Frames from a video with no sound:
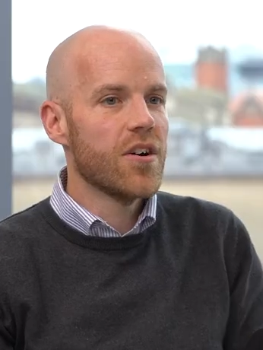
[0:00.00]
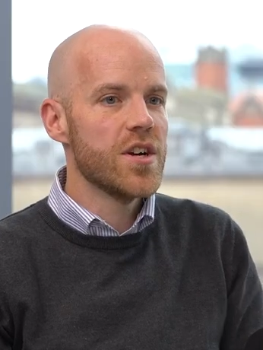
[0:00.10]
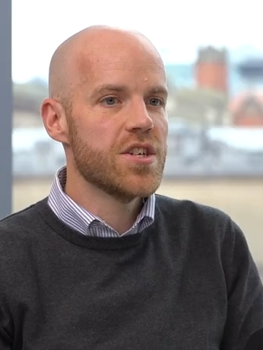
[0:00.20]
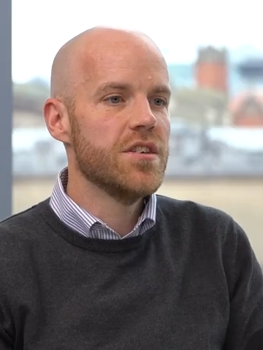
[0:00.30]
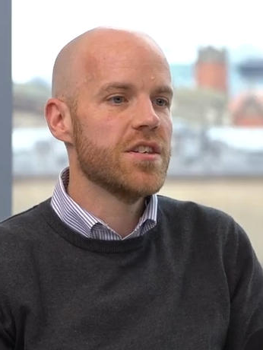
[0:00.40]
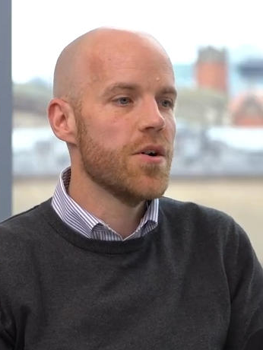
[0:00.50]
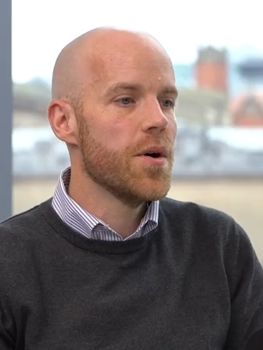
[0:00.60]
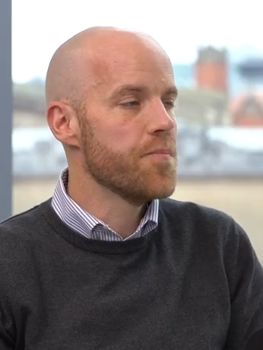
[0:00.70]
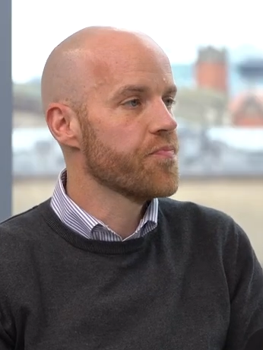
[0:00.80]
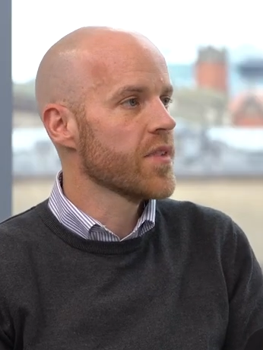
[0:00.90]
question. So
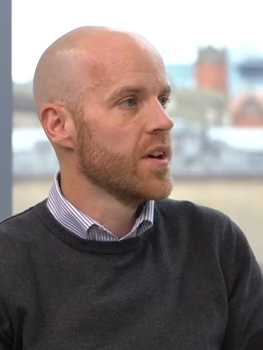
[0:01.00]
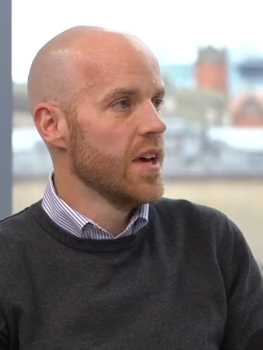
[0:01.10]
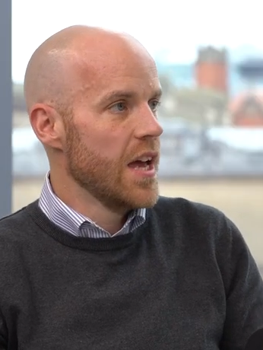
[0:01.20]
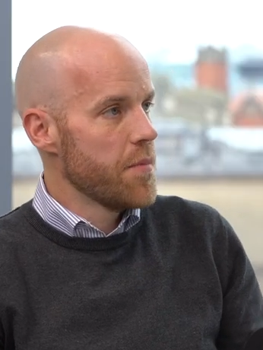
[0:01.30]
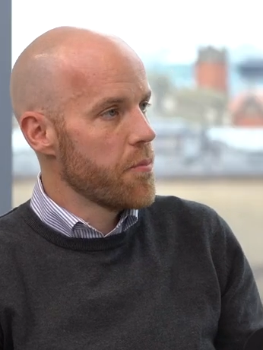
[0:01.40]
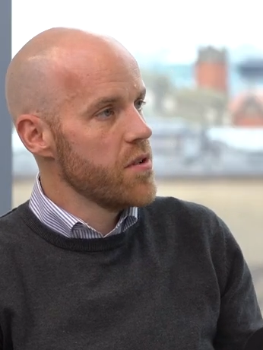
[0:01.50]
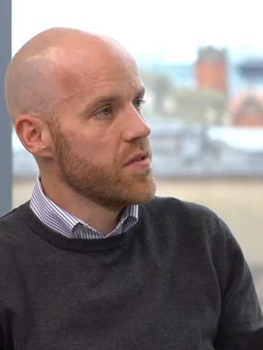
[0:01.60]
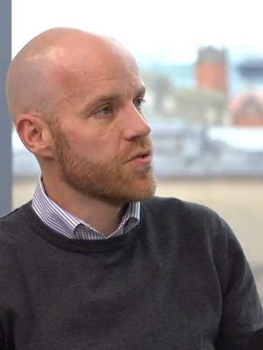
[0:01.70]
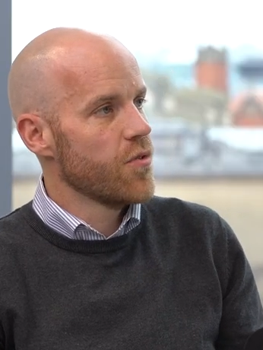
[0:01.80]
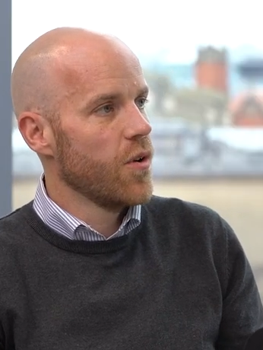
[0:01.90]
in my
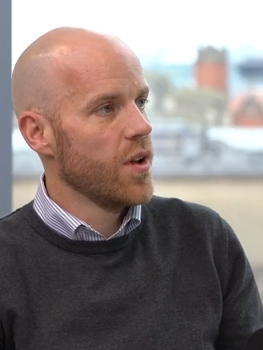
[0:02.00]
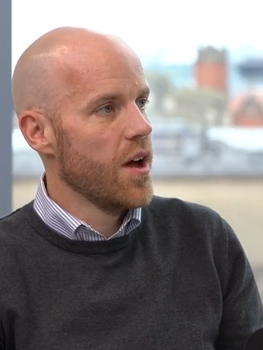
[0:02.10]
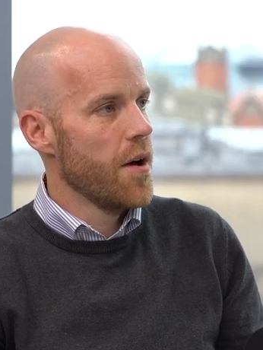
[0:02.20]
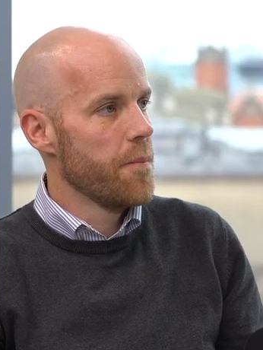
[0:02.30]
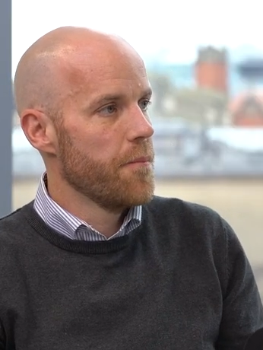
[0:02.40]
previous role, I